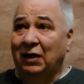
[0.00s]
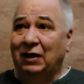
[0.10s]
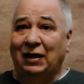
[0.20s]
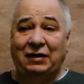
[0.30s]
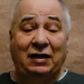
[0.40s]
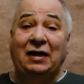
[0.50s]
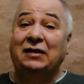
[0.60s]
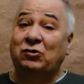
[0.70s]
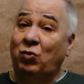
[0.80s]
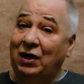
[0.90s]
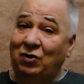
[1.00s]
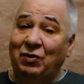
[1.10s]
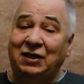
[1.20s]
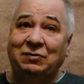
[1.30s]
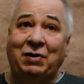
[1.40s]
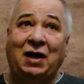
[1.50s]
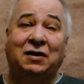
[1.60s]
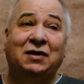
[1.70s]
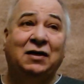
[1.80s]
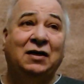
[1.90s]
And it's quite a ways
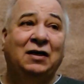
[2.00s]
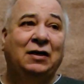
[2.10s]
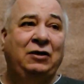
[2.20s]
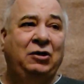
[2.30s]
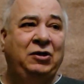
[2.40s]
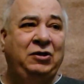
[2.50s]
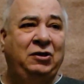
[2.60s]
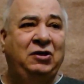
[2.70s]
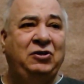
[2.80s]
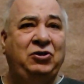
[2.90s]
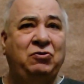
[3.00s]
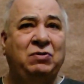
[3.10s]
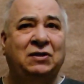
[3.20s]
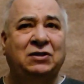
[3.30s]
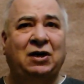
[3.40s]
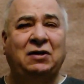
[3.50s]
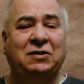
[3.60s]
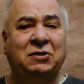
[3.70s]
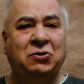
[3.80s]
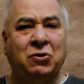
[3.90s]
back. You will start
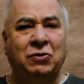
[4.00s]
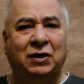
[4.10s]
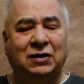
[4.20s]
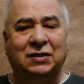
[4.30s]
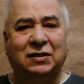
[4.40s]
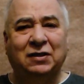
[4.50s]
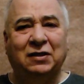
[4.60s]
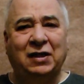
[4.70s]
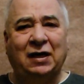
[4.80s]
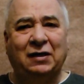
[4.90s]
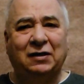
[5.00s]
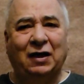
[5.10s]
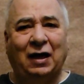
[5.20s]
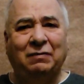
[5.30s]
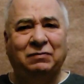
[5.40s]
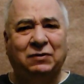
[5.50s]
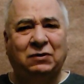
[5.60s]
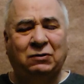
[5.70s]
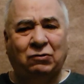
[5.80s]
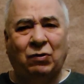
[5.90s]
to notice that I'm
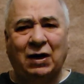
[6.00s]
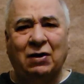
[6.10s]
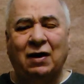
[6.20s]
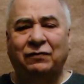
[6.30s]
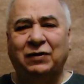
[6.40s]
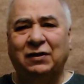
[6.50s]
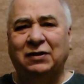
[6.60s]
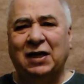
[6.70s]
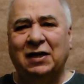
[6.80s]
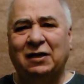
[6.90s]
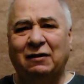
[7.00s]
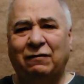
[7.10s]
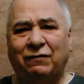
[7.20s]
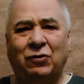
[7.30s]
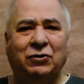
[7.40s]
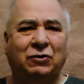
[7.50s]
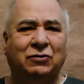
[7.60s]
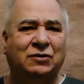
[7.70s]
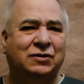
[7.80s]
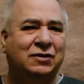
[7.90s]
quite often taking
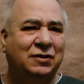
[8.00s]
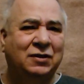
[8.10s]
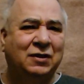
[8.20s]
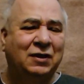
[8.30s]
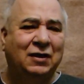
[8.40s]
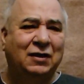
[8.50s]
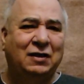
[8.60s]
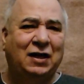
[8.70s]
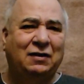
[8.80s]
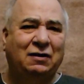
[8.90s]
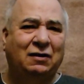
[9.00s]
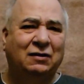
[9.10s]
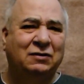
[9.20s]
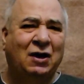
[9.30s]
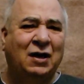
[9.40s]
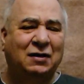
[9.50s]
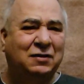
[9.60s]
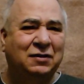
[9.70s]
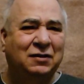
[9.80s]
photos that are not,